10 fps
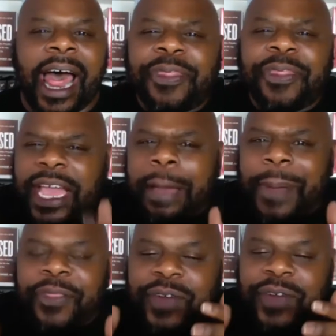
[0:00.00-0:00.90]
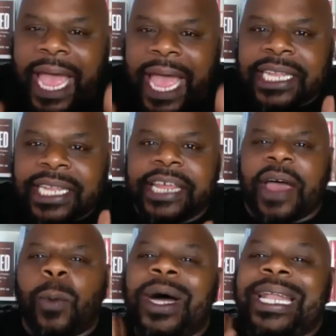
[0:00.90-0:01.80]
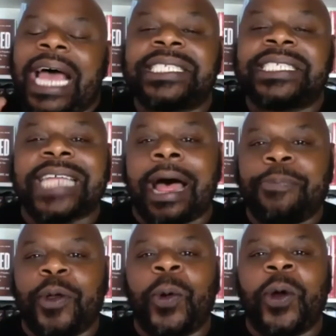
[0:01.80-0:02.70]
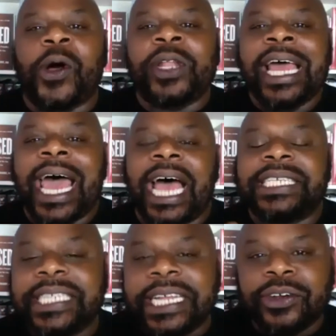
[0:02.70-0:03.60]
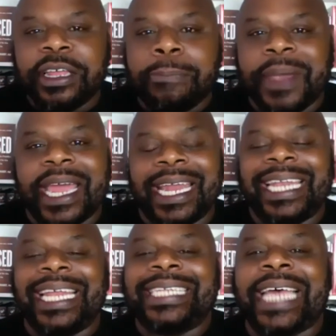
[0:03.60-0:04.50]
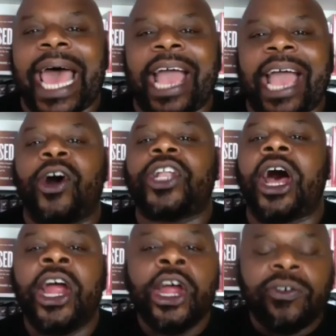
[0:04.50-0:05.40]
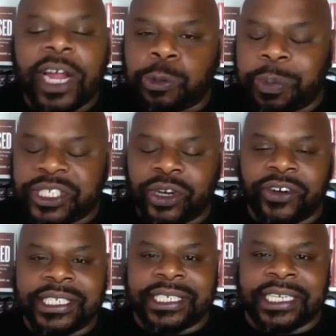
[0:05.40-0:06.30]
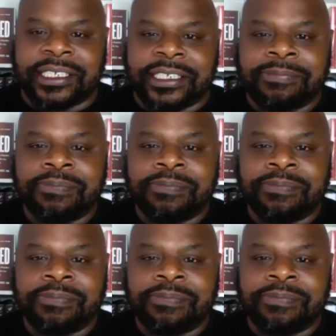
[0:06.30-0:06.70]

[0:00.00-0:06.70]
I think about the reality that what has stopped the world has literally been an attack on our respiratory system.